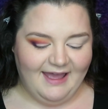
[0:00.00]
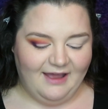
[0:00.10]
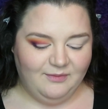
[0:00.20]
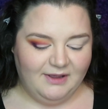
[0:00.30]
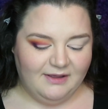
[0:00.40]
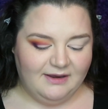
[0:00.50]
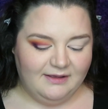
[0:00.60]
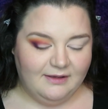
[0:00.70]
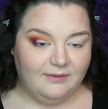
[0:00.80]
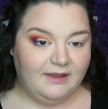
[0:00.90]
and we are
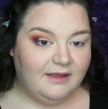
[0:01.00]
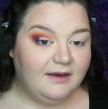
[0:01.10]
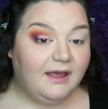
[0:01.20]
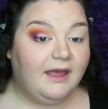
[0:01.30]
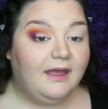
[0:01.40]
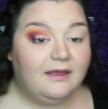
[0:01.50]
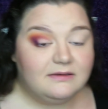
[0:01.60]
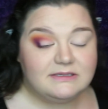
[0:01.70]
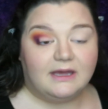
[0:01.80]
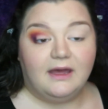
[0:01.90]
gonna go in
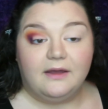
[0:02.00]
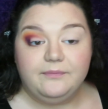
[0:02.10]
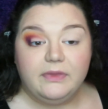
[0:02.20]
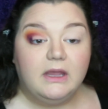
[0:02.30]
and